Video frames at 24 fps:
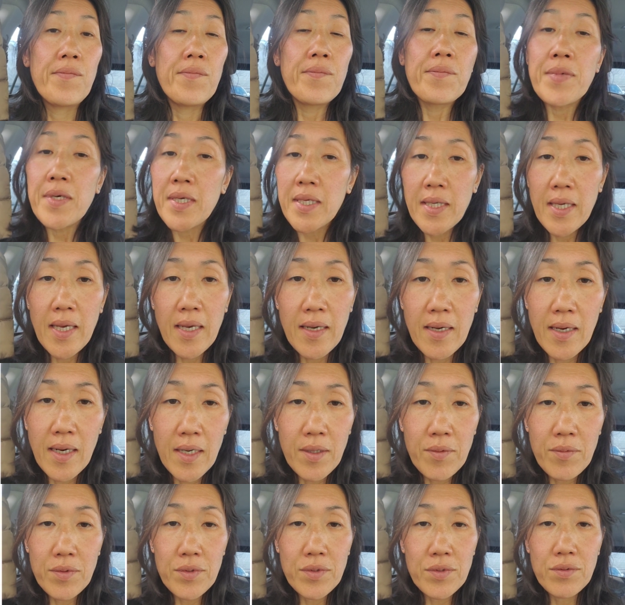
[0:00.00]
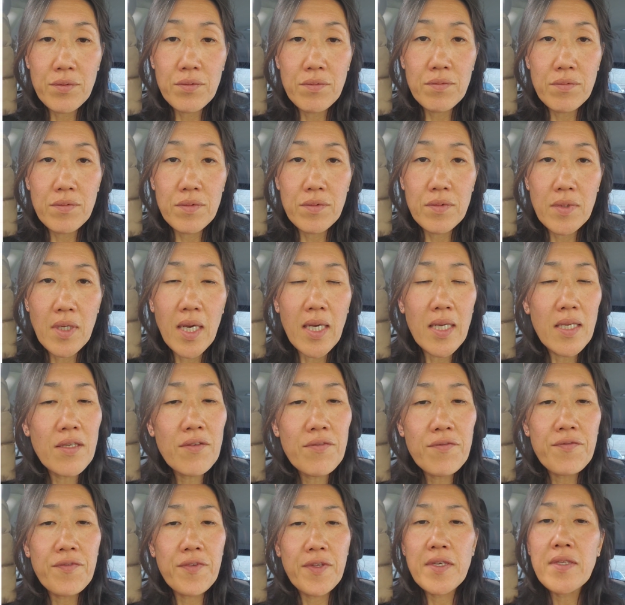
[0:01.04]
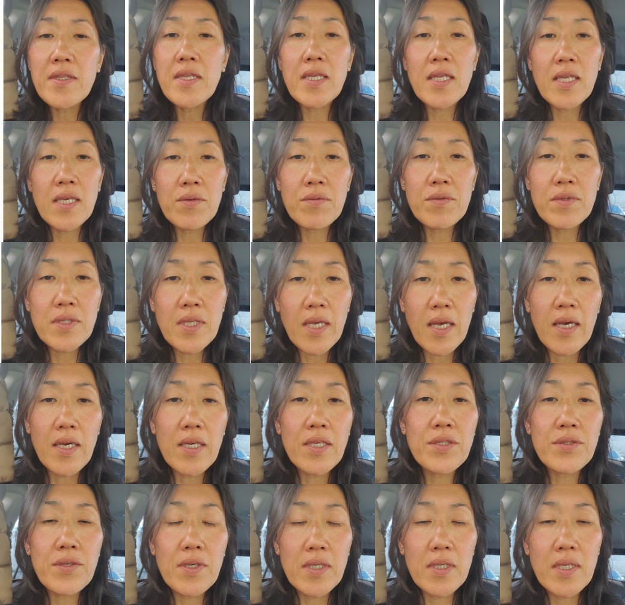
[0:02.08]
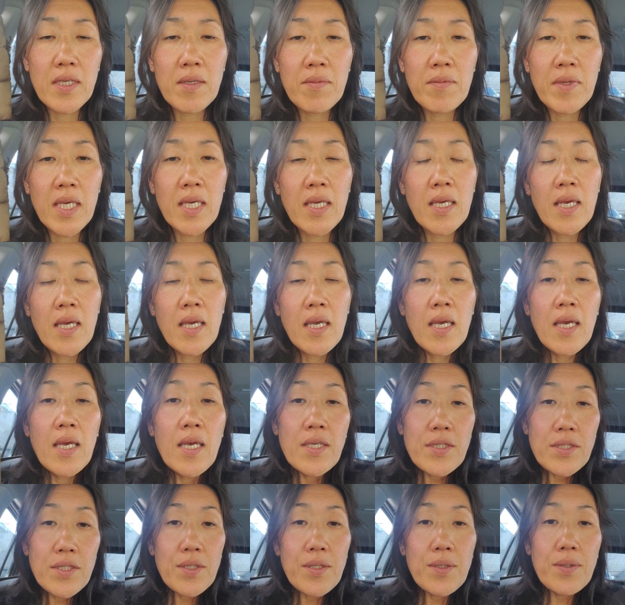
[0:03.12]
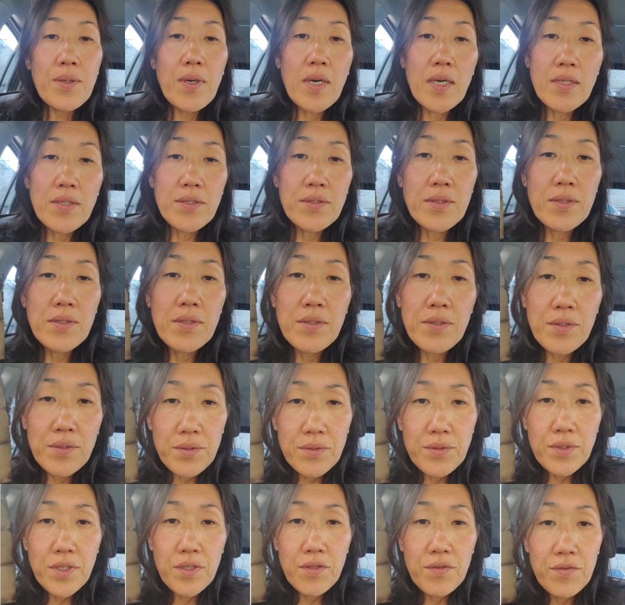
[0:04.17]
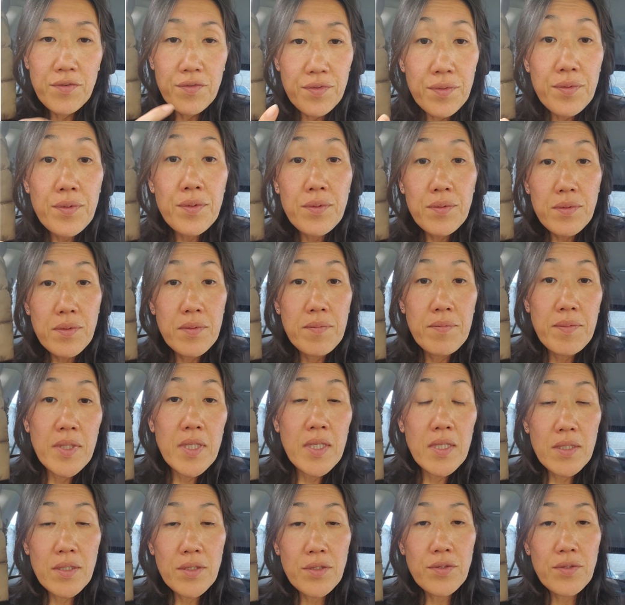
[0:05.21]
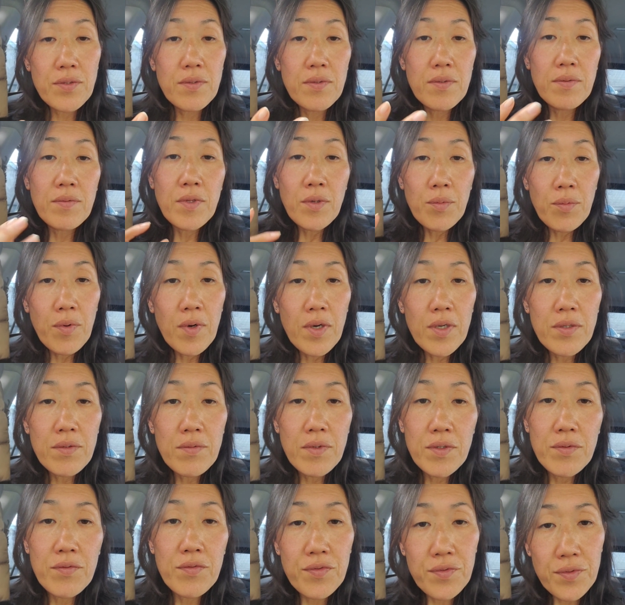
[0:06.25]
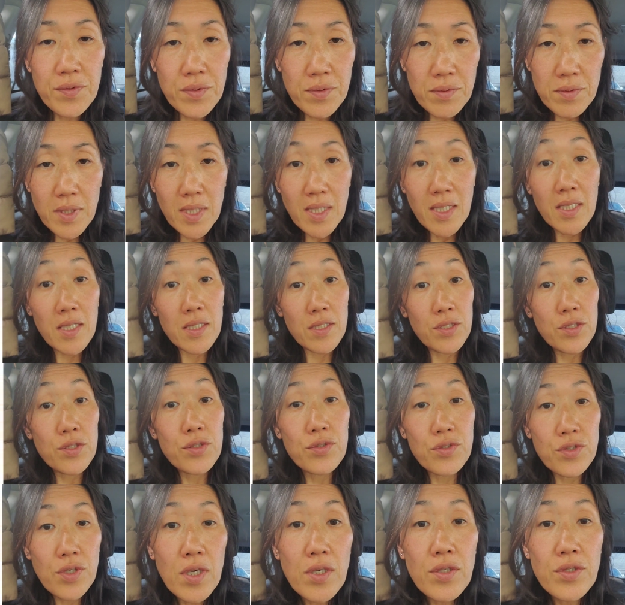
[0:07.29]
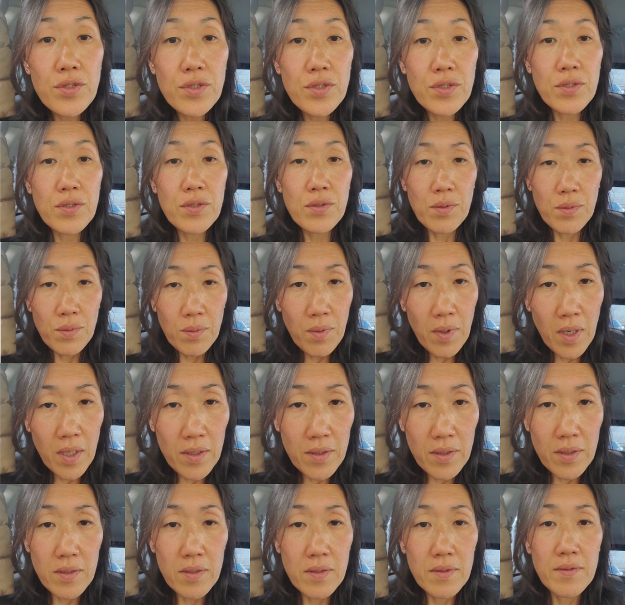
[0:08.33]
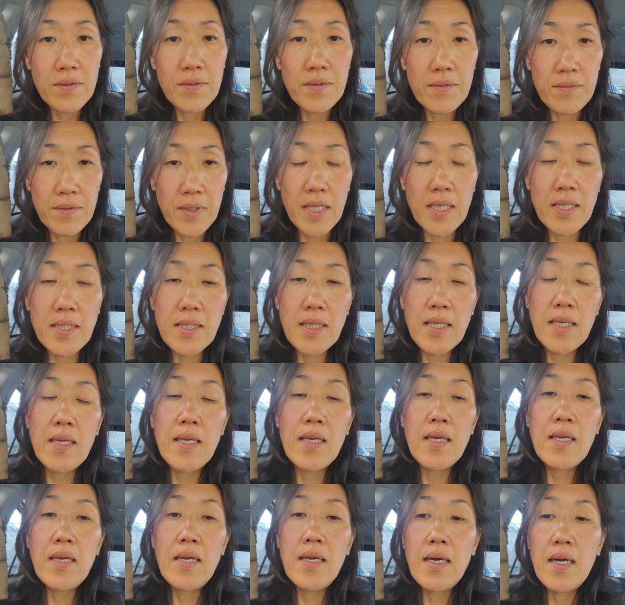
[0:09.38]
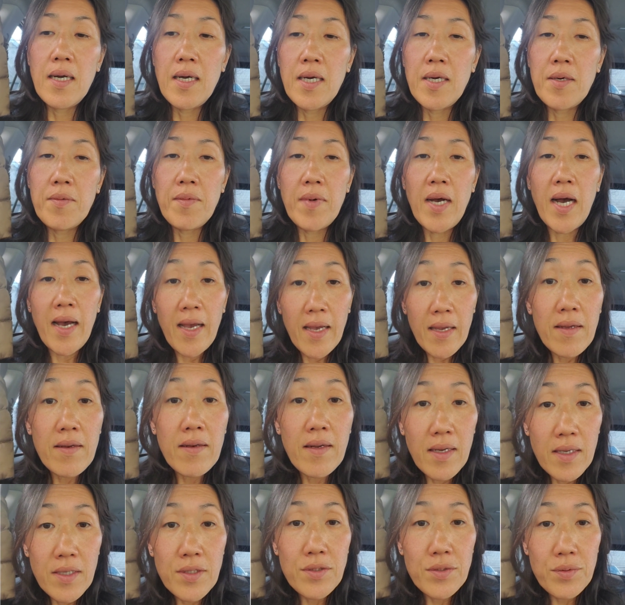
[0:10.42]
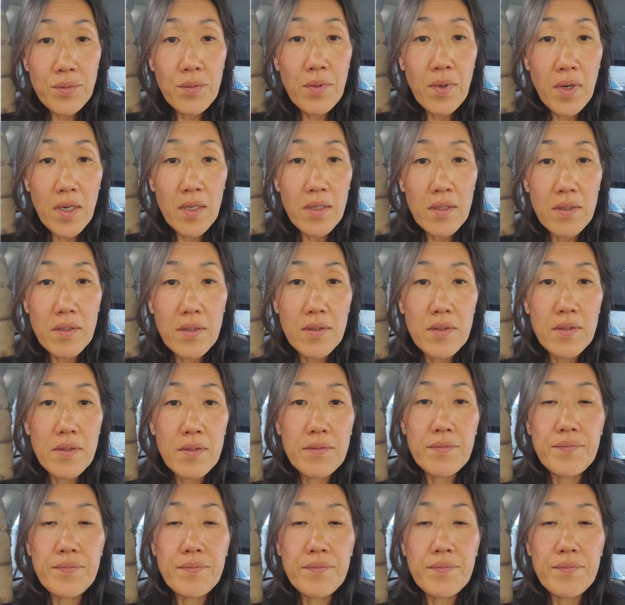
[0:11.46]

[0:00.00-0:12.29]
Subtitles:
But yeah, I didn't feel like it was hydrating me. So I started using fruit, because the water in fruit is structured water, right? Ionized water.